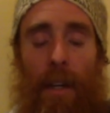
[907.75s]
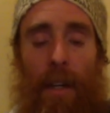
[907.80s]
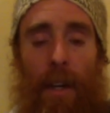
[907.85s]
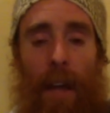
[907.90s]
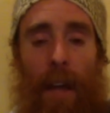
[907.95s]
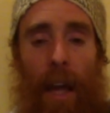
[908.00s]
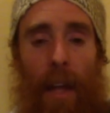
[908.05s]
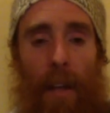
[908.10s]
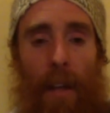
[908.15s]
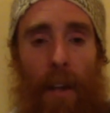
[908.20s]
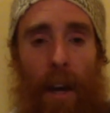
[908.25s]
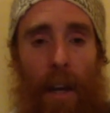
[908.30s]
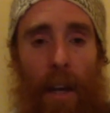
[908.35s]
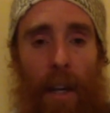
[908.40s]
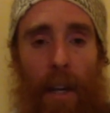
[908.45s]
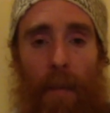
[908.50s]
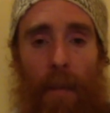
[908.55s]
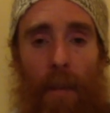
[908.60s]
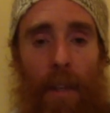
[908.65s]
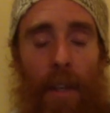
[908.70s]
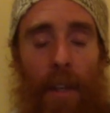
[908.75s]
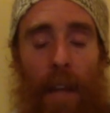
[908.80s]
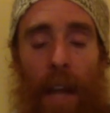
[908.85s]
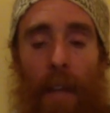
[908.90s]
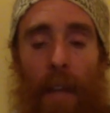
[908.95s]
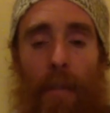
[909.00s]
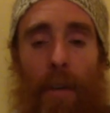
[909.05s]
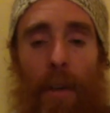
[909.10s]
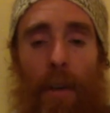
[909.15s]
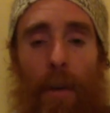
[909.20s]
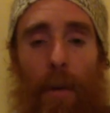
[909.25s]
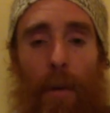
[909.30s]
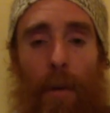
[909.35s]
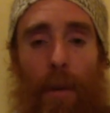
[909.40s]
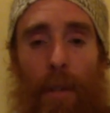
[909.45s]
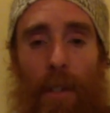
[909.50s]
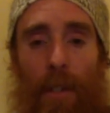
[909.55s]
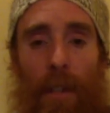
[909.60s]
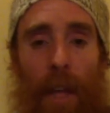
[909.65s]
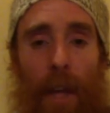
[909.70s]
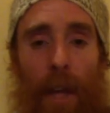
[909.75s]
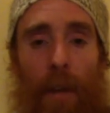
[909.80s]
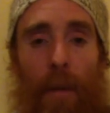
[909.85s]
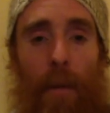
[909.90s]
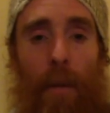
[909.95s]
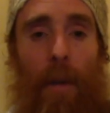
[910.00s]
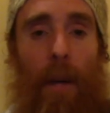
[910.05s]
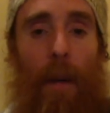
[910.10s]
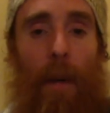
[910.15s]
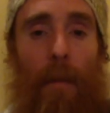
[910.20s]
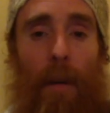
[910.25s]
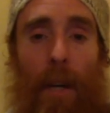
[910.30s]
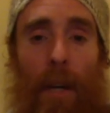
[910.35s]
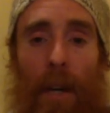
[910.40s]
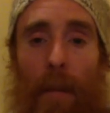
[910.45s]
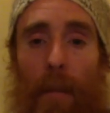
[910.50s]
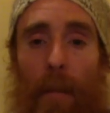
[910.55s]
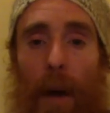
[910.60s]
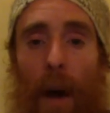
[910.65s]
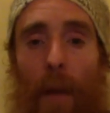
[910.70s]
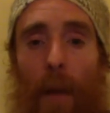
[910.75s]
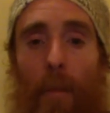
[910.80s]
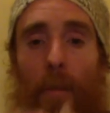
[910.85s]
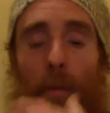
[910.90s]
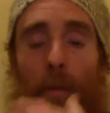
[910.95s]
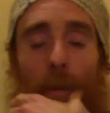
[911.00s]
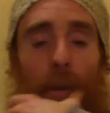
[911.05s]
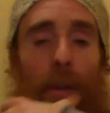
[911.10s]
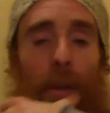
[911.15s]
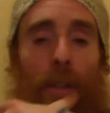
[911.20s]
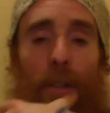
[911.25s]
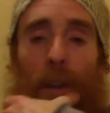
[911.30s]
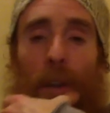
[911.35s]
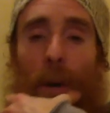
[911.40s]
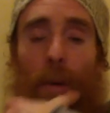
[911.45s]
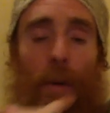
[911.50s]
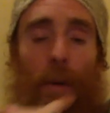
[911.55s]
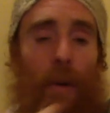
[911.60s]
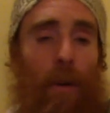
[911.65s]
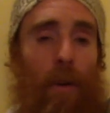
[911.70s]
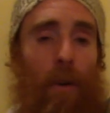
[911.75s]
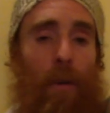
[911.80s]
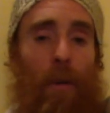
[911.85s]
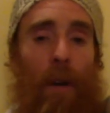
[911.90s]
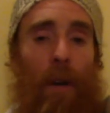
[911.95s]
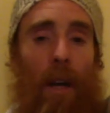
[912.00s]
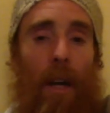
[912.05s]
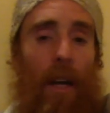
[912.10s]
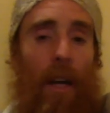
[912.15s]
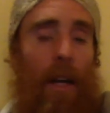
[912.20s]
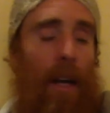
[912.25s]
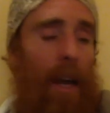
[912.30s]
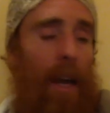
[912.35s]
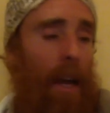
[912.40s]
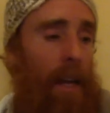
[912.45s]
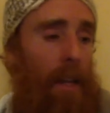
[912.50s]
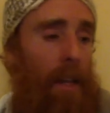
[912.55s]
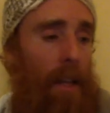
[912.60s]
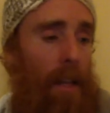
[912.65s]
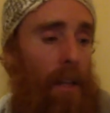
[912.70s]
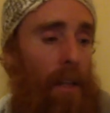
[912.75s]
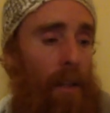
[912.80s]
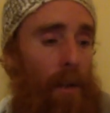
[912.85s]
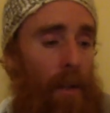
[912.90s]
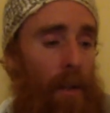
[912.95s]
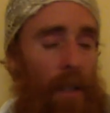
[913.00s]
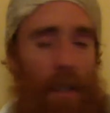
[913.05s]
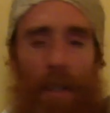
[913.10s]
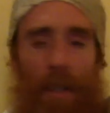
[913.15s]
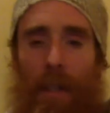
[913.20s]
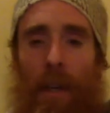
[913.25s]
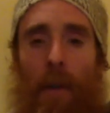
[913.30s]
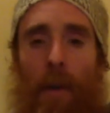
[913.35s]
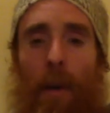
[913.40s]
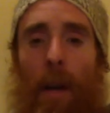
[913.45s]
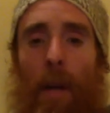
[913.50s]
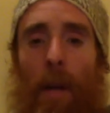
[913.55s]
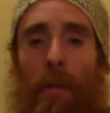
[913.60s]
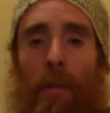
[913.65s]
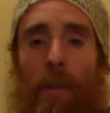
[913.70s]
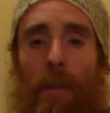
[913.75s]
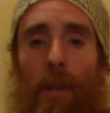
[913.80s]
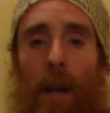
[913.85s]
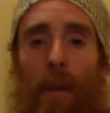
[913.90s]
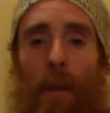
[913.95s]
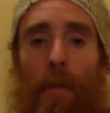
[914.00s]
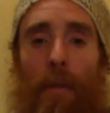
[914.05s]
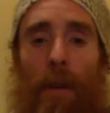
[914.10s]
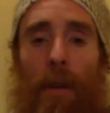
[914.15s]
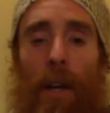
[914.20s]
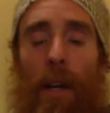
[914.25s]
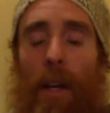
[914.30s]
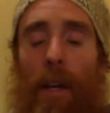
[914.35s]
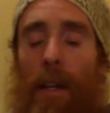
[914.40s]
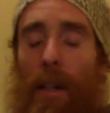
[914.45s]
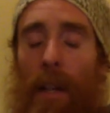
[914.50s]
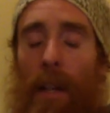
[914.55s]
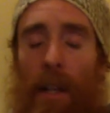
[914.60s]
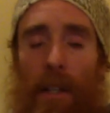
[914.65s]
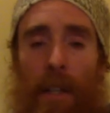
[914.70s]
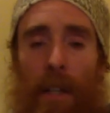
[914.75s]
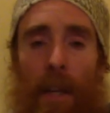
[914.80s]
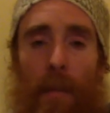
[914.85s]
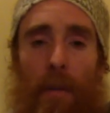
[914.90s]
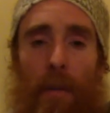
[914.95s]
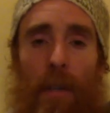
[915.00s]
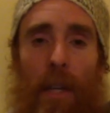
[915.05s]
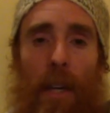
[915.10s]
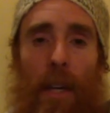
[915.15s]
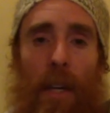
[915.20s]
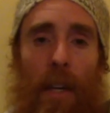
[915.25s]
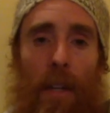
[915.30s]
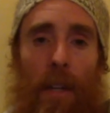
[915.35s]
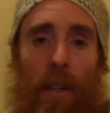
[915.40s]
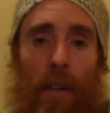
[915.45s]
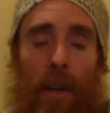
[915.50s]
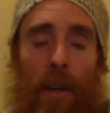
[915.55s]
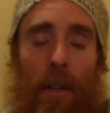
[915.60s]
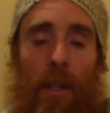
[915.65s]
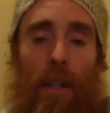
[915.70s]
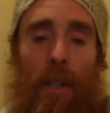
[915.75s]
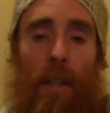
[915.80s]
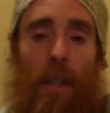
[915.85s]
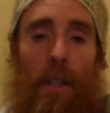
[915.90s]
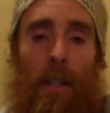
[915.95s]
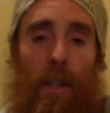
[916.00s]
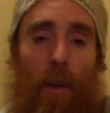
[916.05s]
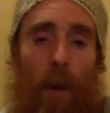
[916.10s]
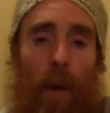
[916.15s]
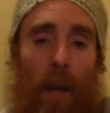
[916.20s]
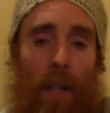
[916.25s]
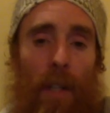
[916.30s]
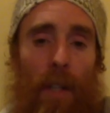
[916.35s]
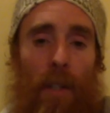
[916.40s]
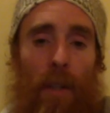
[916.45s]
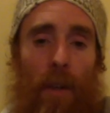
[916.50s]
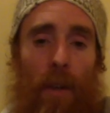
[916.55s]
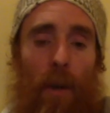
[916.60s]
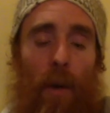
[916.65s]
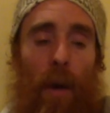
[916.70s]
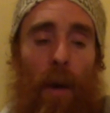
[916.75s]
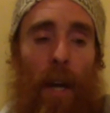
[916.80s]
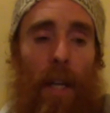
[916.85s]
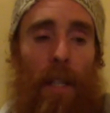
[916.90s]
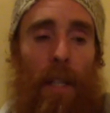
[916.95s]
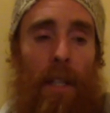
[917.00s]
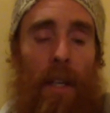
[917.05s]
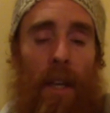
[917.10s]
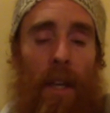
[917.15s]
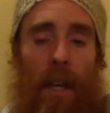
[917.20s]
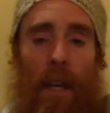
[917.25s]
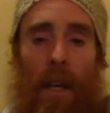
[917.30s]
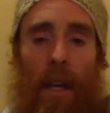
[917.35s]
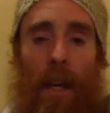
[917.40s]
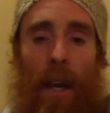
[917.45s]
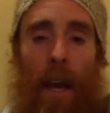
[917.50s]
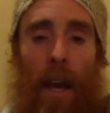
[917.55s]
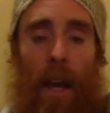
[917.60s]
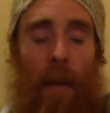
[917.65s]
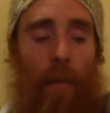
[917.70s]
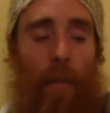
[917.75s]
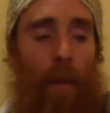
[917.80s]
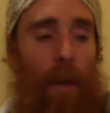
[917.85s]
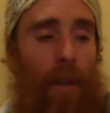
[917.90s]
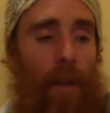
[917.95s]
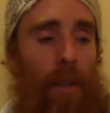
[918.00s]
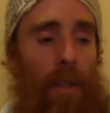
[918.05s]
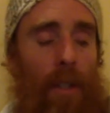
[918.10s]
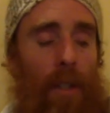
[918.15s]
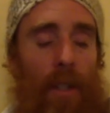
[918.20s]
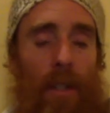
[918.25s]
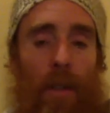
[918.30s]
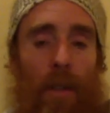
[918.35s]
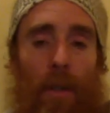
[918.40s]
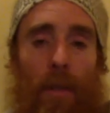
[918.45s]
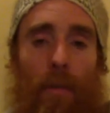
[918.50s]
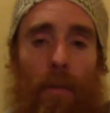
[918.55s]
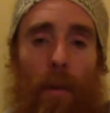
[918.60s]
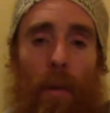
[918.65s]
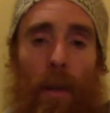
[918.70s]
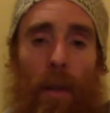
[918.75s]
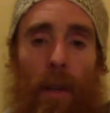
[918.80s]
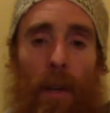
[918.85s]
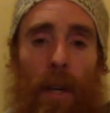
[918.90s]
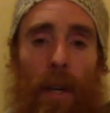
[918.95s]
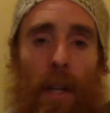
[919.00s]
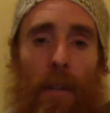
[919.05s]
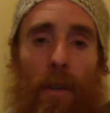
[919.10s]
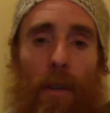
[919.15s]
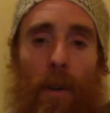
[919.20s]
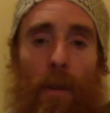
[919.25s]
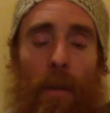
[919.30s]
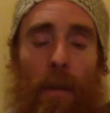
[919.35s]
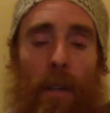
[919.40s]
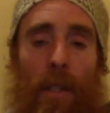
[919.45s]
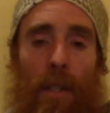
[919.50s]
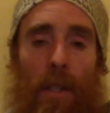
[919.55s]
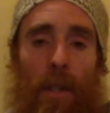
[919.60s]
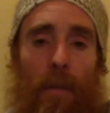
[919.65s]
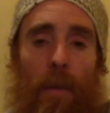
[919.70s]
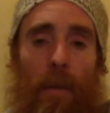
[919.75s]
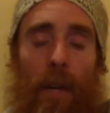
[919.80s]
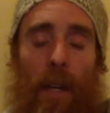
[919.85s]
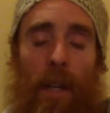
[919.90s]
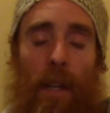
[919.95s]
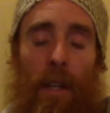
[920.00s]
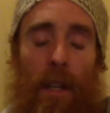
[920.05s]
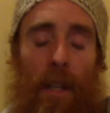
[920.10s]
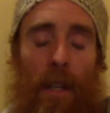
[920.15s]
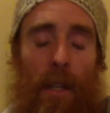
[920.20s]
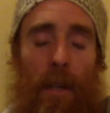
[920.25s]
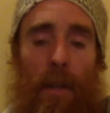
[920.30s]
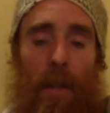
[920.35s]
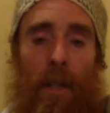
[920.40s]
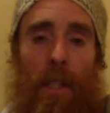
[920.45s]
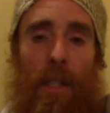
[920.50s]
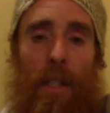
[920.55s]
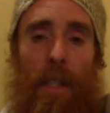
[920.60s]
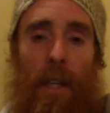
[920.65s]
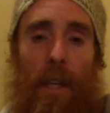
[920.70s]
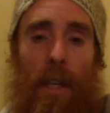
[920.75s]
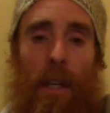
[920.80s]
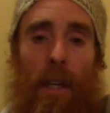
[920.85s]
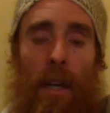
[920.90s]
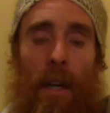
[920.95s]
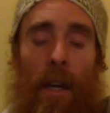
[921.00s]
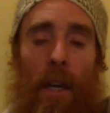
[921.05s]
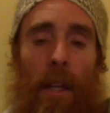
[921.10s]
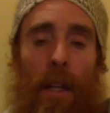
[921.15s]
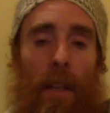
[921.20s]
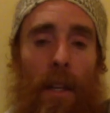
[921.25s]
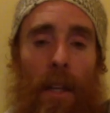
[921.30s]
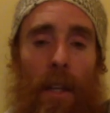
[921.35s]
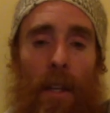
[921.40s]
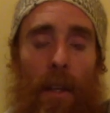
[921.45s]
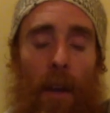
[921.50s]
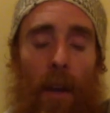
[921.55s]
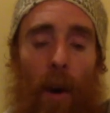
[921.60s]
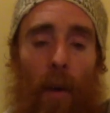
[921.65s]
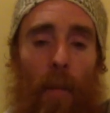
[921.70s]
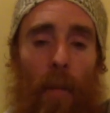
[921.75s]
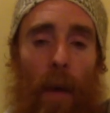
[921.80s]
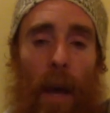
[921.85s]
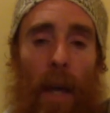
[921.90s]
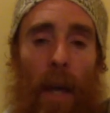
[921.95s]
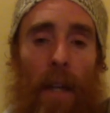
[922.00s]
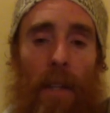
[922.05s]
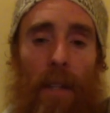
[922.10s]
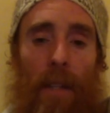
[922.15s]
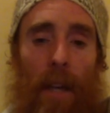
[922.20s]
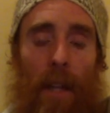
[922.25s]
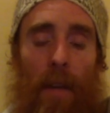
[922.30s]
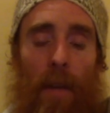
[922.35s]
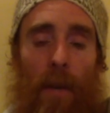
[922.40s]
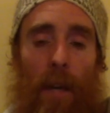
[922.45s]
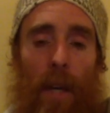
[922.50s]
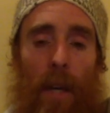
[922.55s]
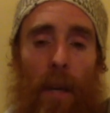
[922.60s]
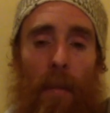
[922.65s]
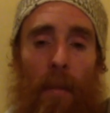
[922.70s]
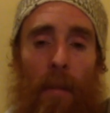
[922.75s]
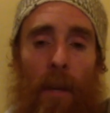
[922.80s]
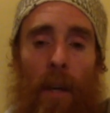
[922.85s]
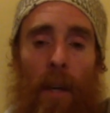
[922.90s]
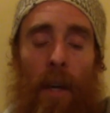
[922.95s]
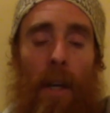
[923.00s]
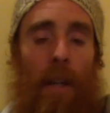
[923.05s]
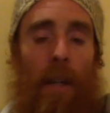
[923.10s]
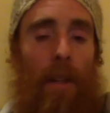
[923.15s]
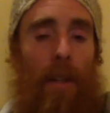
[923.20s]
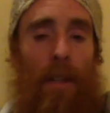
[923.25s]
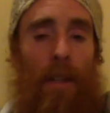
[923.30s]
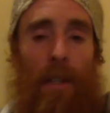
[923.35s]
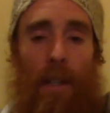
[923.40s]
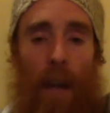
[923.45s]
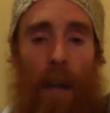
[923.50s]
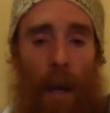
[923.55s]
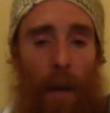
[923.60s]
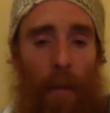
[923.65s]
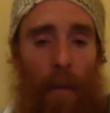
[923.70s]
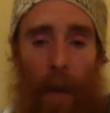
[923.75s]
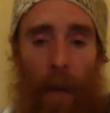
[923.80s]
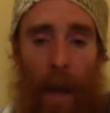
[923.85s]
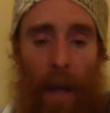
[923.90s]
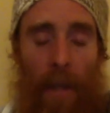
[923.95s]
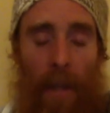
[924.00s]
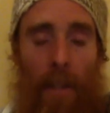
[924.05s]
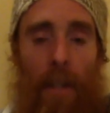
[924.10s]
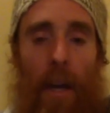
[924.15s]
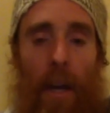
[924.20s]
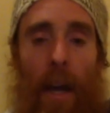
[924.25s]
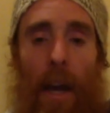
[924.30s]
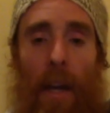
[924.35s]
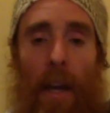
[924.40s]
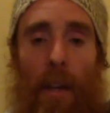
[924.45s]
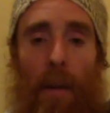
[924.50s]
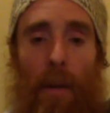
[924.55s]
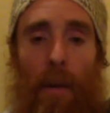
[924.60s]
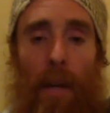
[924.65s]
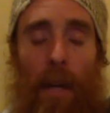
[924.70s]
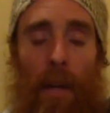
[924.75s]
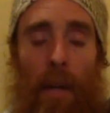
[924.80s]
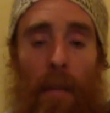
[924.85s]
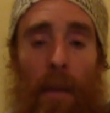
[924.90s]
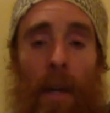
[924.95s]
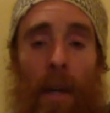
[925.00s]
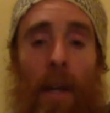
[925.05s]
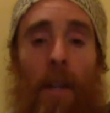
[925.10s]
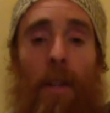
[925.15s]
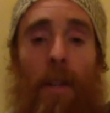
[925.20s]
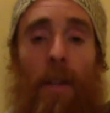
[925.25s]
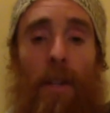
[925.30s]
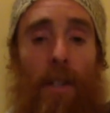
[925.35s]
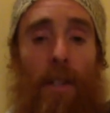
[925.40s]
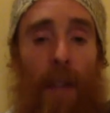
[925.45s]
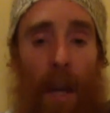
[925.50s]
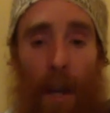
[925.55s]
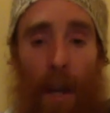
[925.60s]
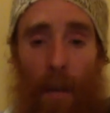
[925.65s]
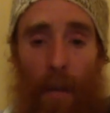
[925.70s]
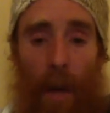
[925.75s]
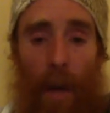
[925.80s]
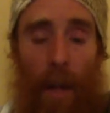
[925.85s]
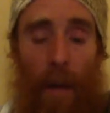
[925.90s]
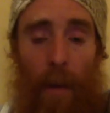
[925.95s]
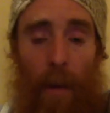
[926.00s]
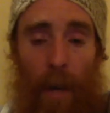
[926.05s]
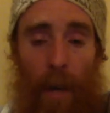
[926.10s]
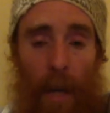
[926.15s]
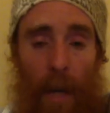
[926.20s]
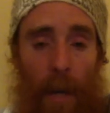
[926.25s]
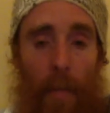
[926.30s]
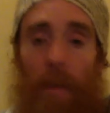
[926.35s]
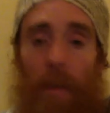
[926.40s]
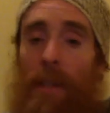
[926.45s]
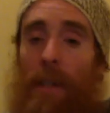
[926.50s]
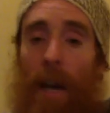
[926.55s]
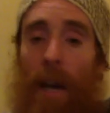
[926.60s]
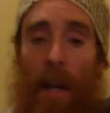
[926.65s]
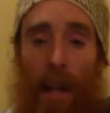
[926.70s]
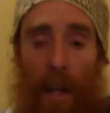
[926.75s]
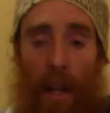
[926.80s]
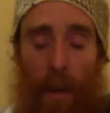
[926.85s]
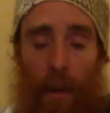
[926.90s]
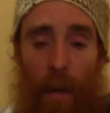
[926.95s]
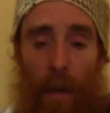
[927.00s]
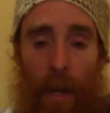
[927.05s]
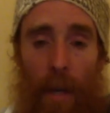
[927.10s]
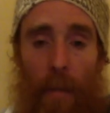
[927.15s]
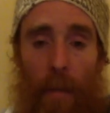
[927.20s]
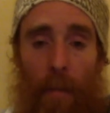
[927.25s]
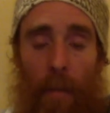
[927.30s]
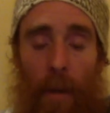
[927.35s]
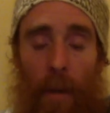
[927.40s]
And even David, who was later to become king, bowed before Shaul. And so this is incredible stuff. Let us keep seeking and searching. These questions are great. And brothers and sisters, when we look into them, we can clearly see that no man is Elohim. The Son of Man is not Elohim. The Son of Elohim is not Elohim.